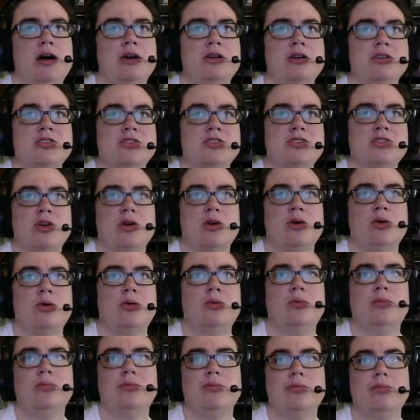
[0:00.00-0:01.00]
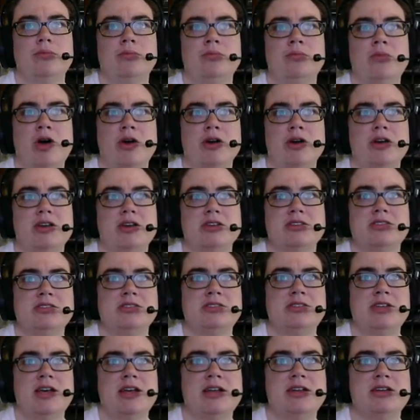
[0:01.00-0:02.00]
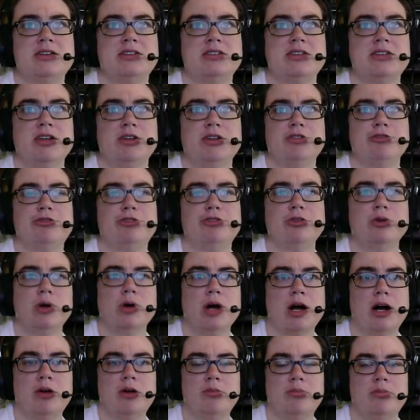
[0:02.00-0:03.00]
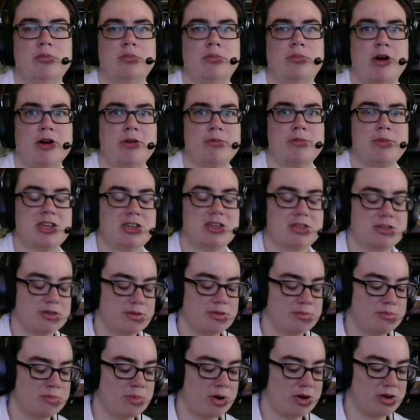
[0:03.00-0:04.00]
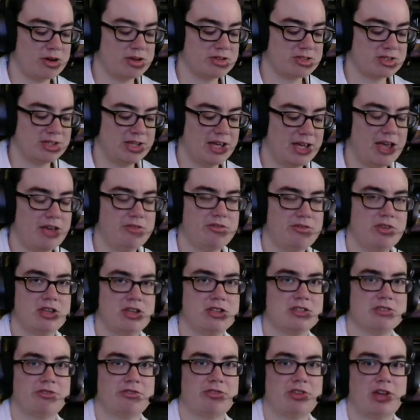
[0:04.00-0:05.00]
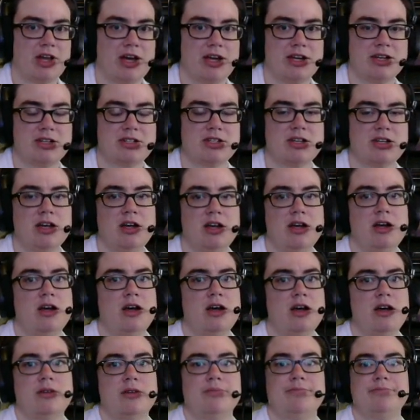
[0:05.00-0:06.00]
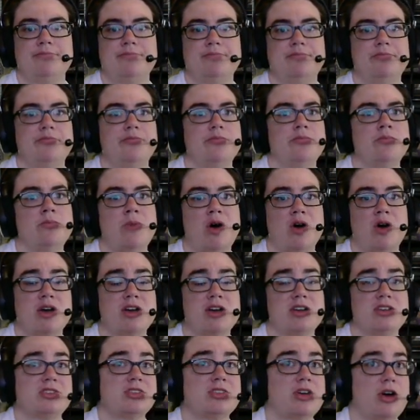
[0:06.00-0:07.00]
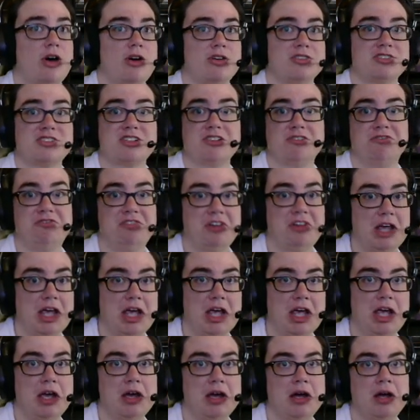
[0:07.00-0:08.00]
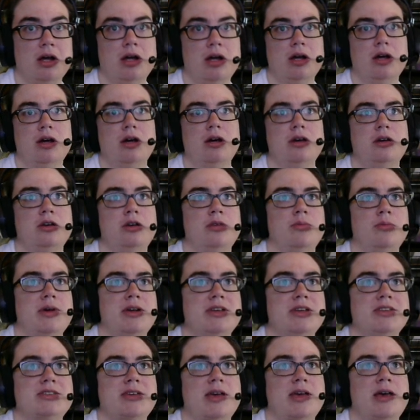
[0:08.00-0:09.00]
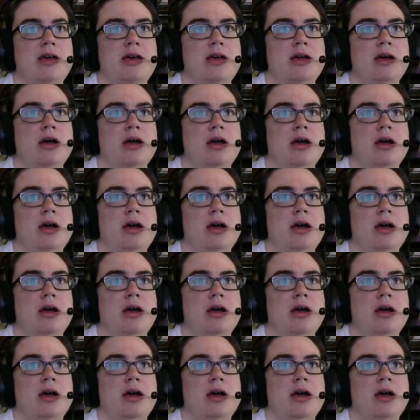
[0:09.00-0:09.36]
So Marius dedit in fugam. Marius gave into flight. Marius caused to flee, might say.